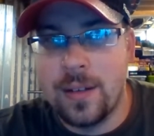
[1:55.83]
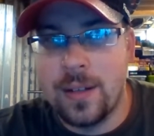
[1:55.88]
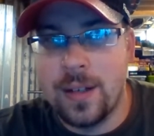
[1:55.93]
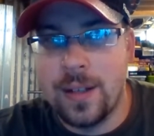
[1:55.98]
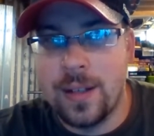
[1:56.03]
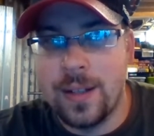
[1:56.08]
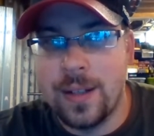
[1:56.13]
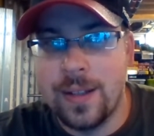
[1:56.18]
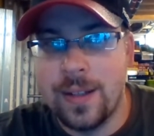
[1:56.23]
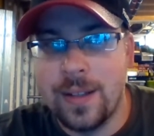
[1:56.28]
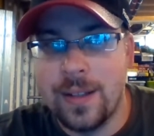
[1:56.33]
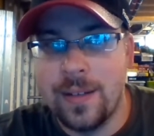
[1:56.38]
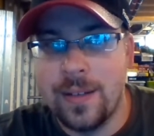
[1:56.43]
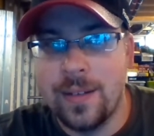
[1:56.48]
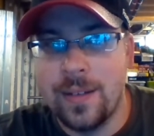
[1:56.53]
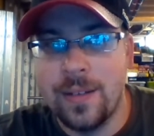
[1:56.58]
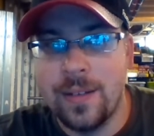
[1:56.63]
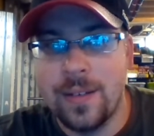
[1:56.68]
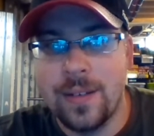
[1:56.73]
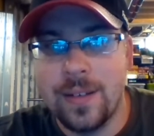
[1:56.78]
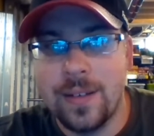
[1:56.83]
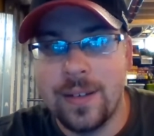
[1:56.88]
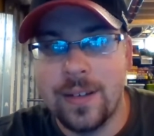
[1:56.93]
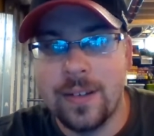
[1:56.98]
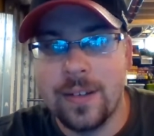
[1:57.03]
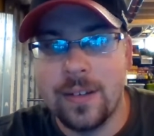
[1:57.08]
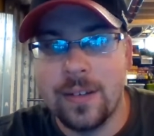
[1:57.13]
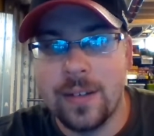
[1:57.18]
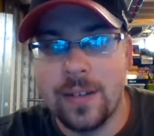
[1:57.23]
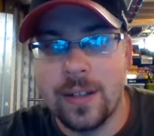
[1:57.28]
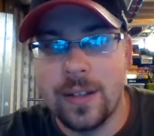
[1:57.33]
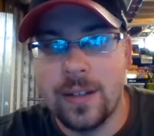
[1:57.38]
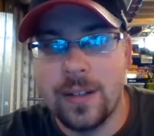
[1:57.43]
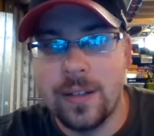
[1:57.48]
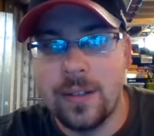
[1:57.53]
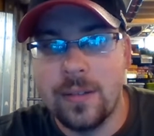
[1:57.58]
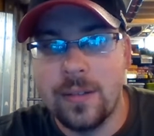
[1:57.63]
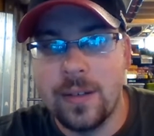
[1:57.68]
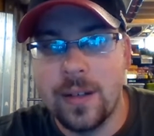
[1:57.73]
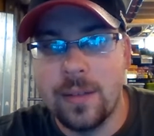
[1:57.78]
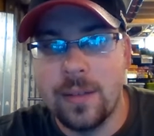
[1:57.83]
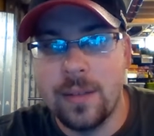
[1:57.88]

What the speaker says: and then you're going to